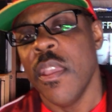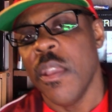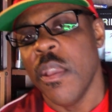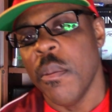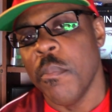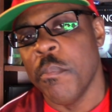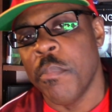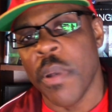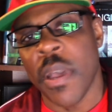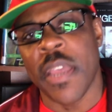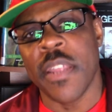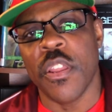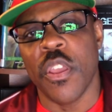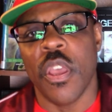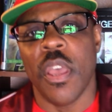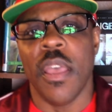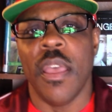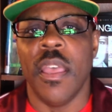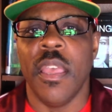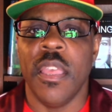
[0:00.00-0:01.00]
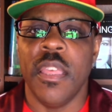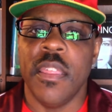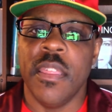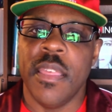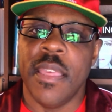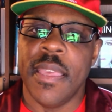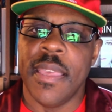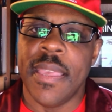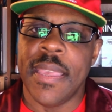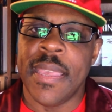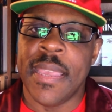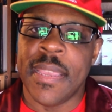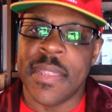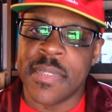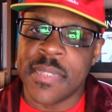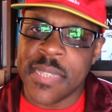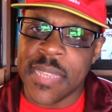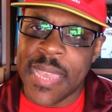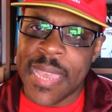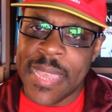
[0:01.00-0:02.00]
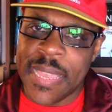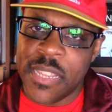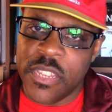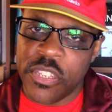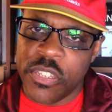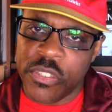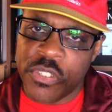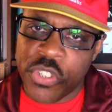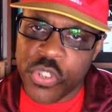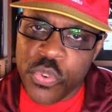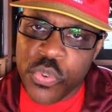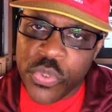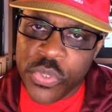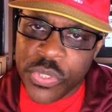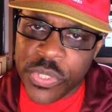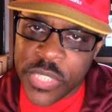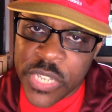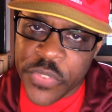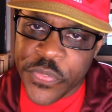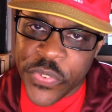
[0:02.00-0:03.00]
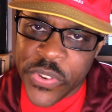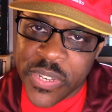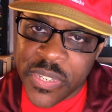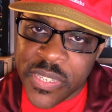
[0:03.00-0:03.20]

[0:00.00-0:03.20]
But it's two different